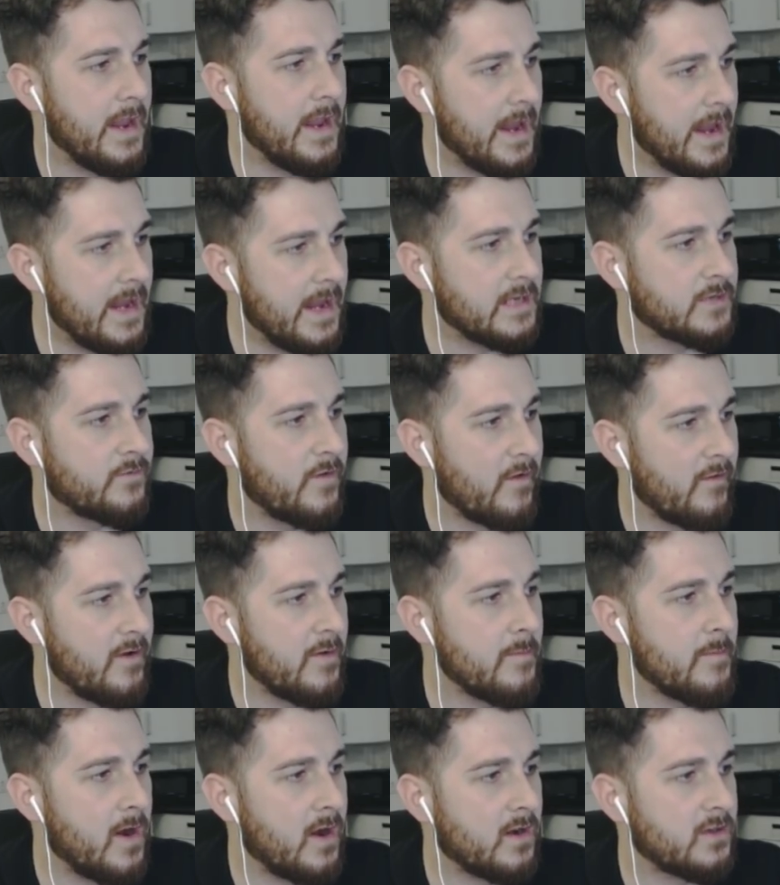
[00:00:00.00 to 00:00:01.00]
he's very
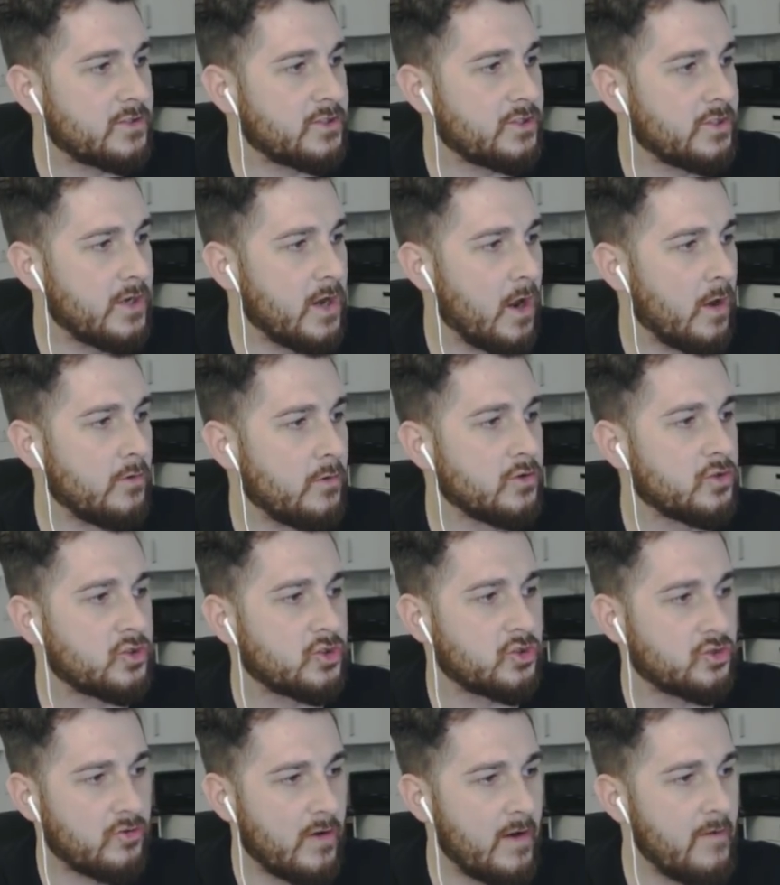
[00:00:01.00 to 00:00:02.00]
much, you know,
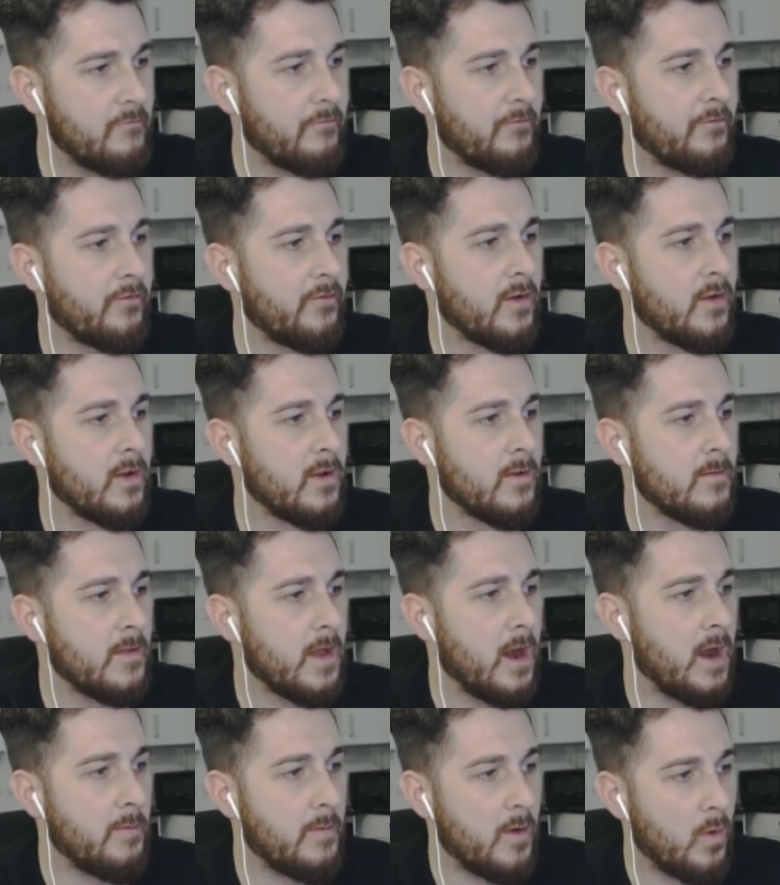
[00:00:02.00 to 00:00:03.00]
strength,
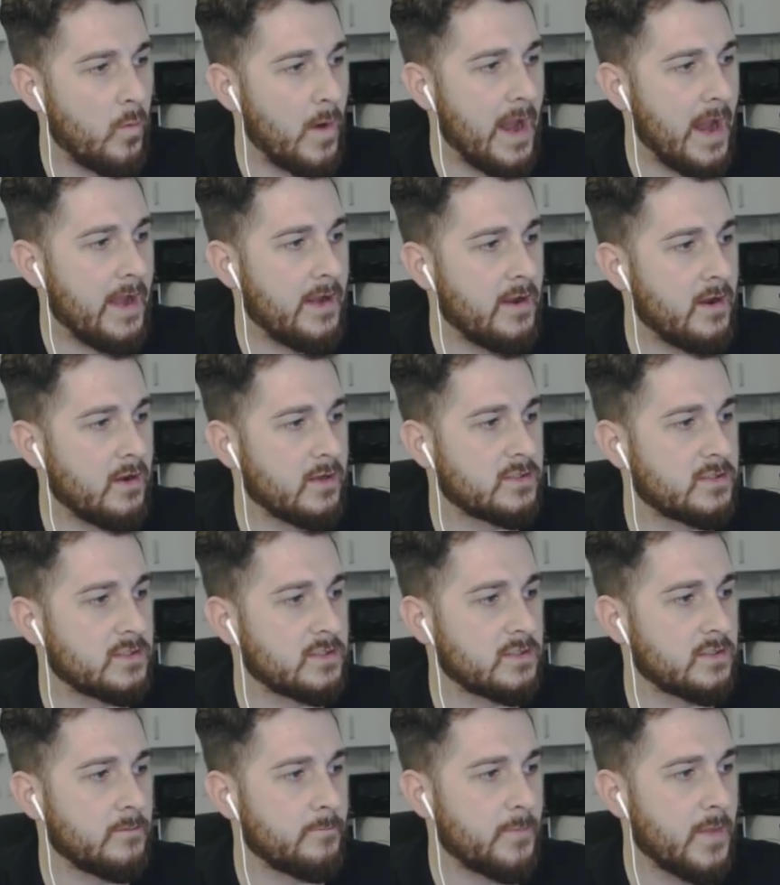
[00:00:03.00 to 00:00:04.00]
um, awareness.
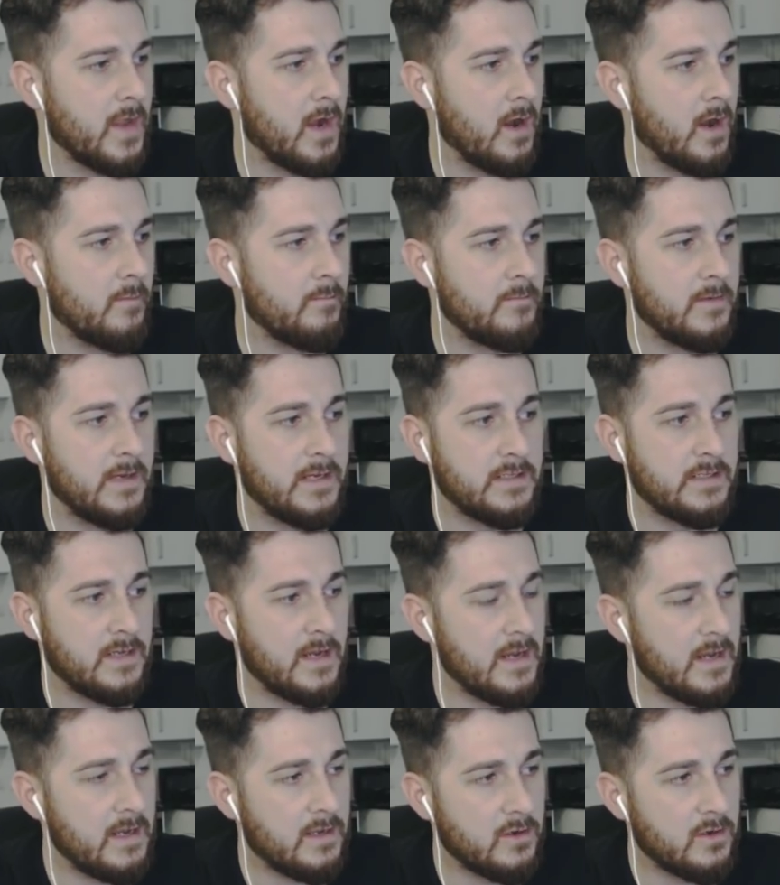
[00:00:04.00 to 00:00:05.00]
Um, he
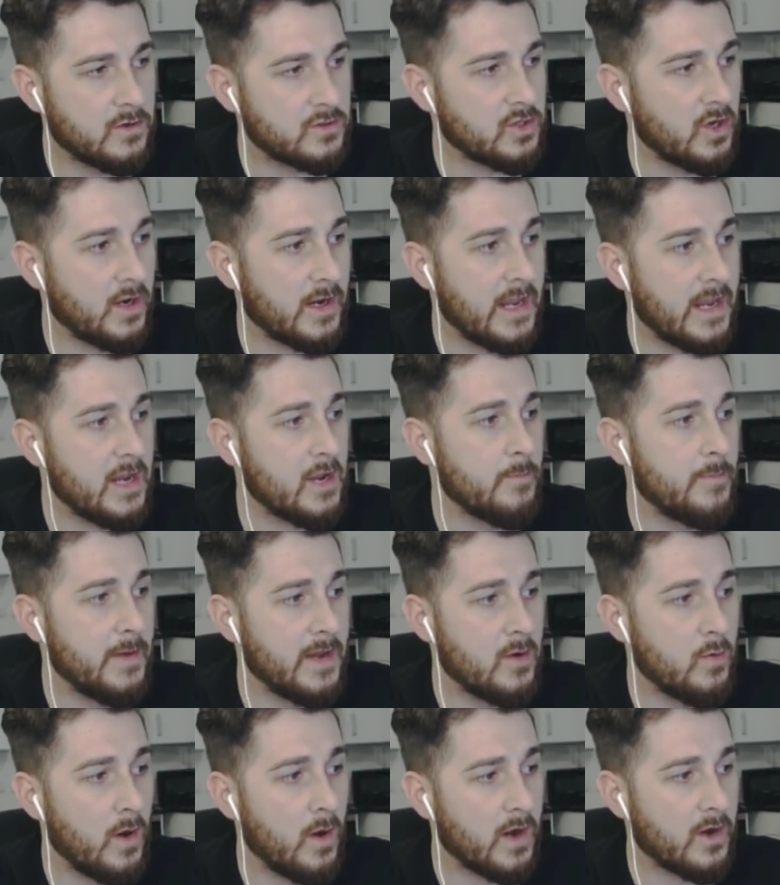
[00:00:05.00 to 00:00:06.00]
looks like he could be
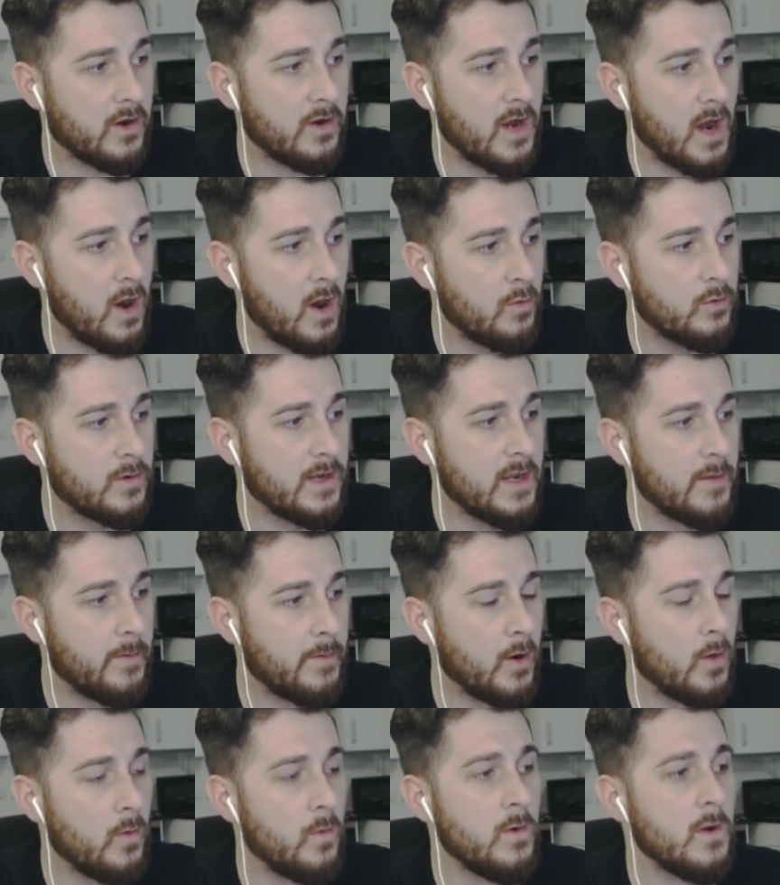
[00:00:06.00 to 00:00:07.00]
quite good at holding the
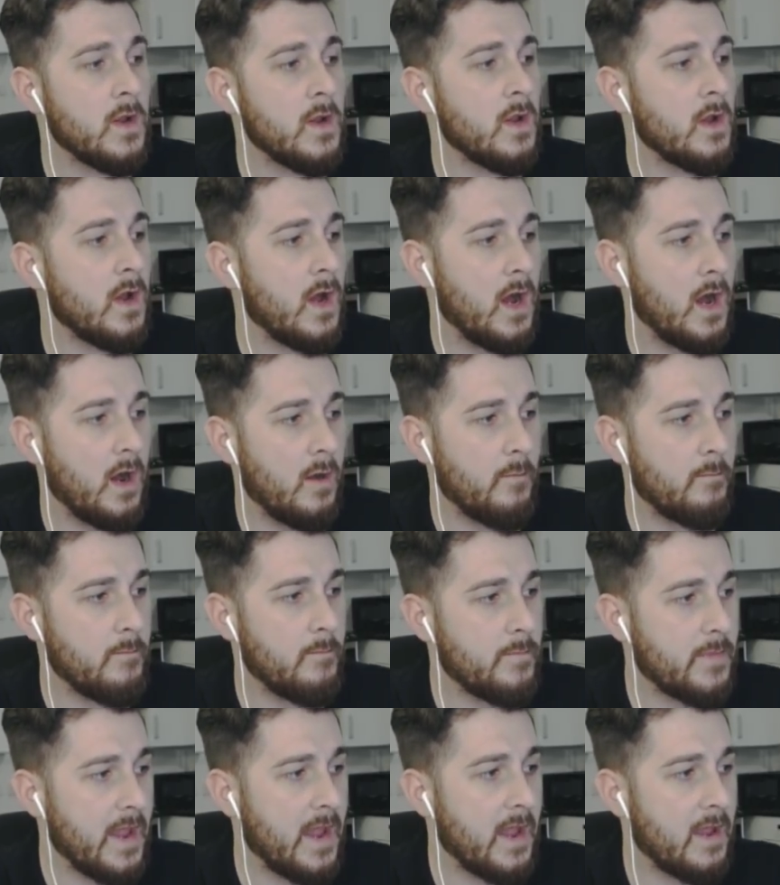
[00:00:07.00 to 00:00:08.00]
ball, um,
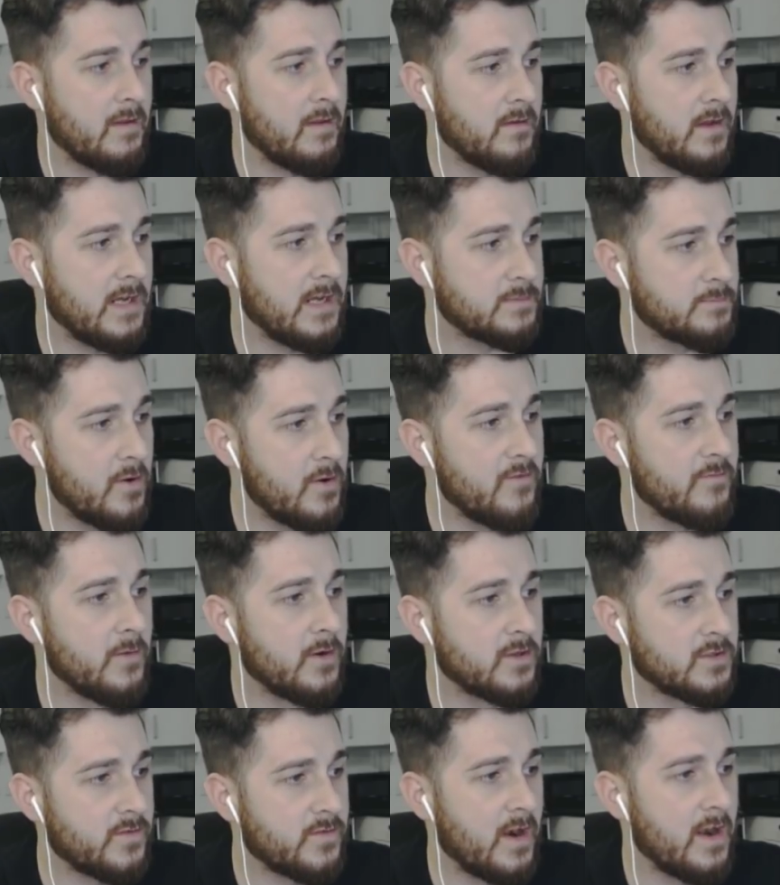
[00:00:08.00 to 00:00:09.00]
and his
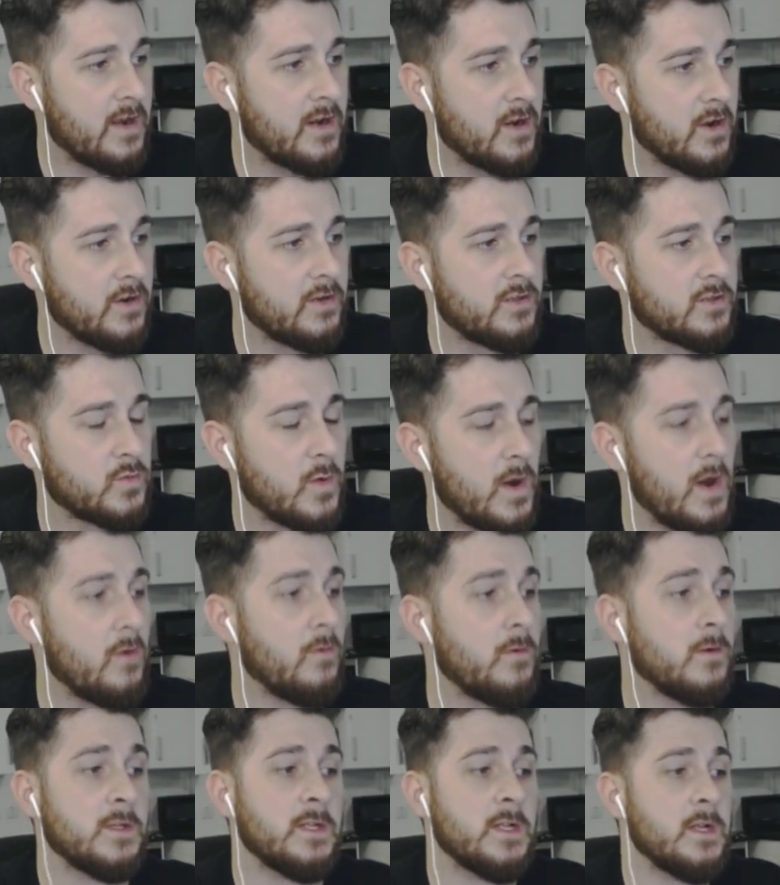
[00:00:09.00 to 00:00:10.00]
movement's very good as
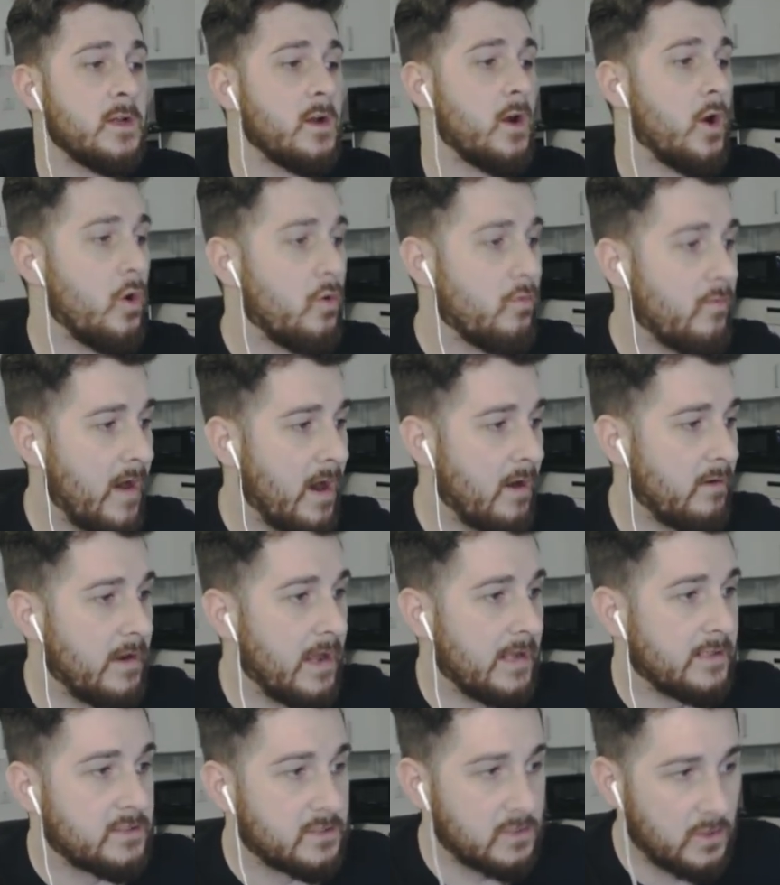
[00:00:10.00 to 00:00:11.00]
well. All round,
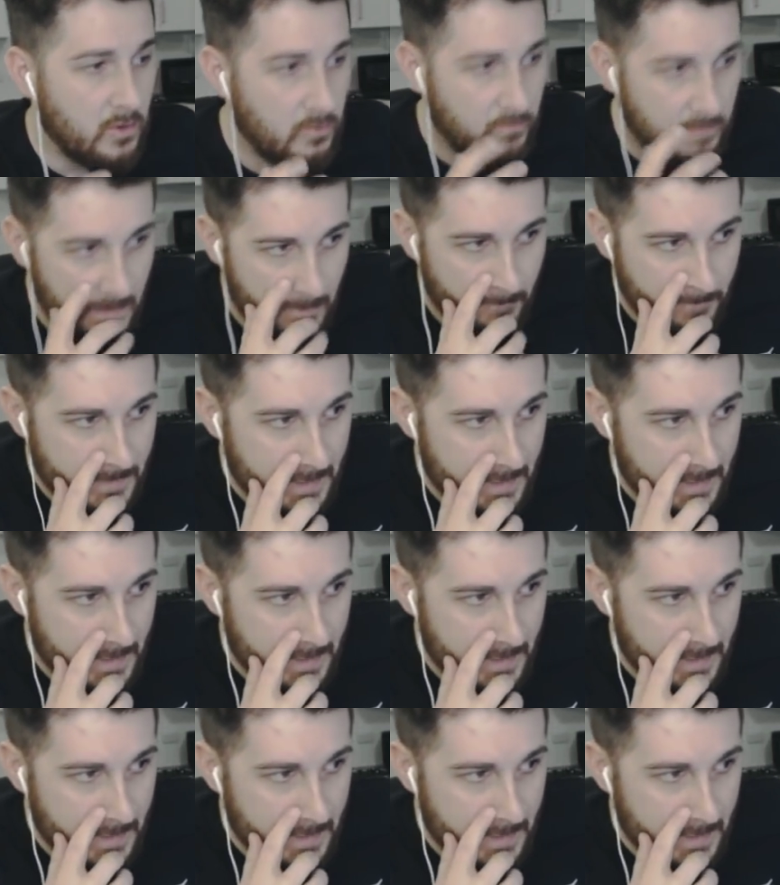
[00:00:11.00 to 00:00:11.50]
lads, all round.